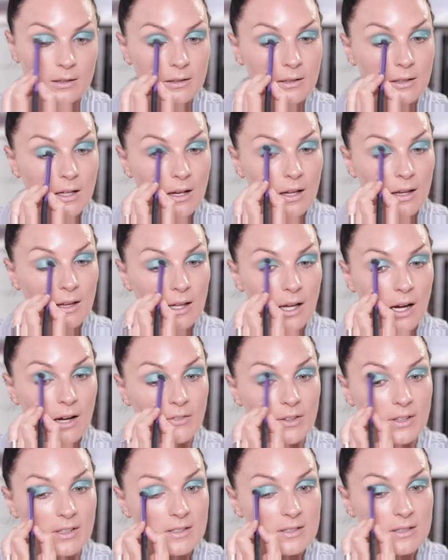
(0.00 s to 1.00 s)
None of the
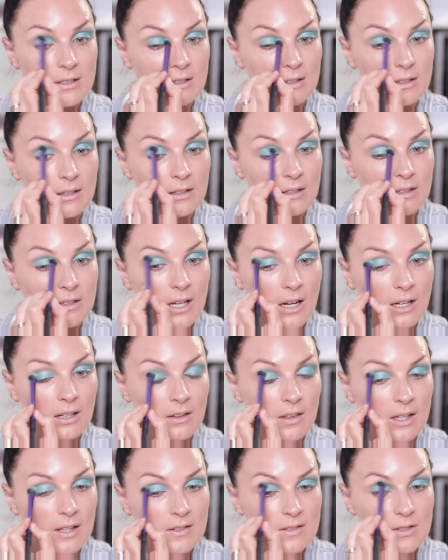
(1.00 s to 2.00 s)
others, none
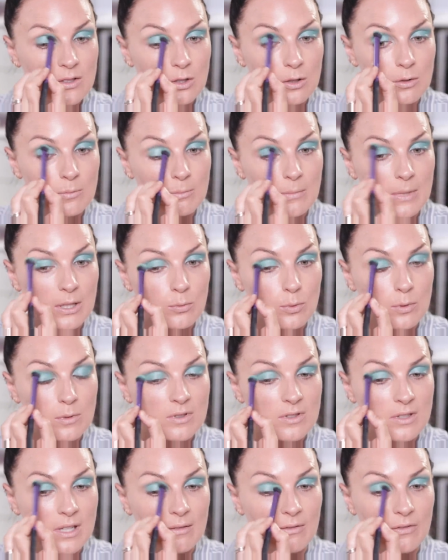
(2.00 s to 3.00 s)
of these new mineral
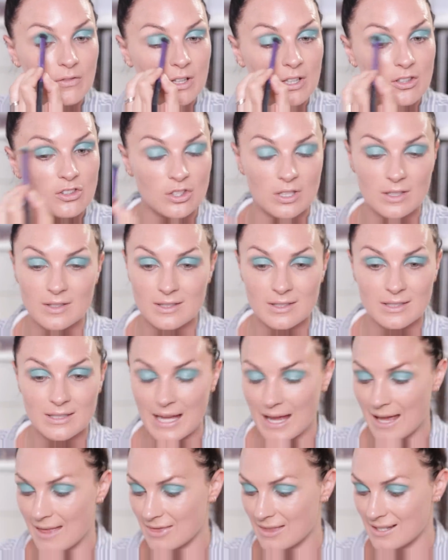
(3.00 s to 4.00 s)
skin finishes
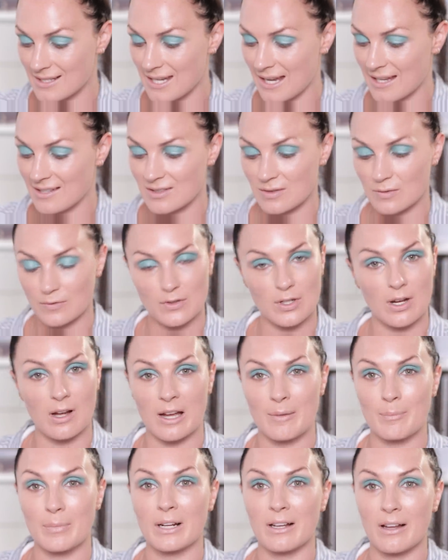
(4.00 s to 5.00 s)
stand the test of
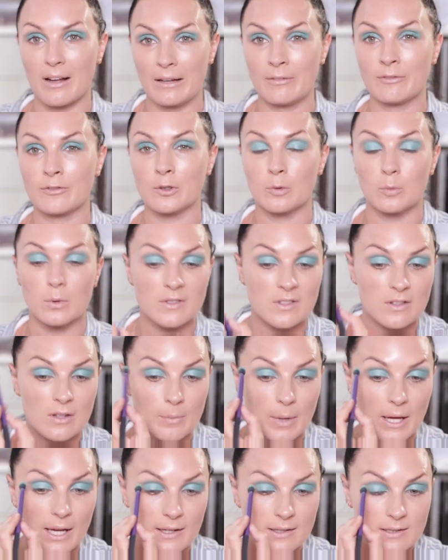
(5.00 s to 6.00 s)
time. Belightful was the
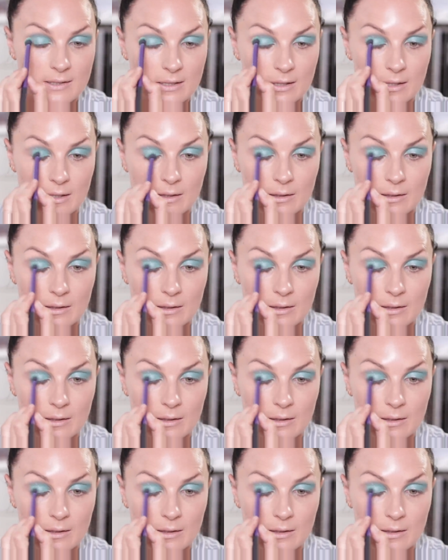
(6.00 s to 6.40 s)
best.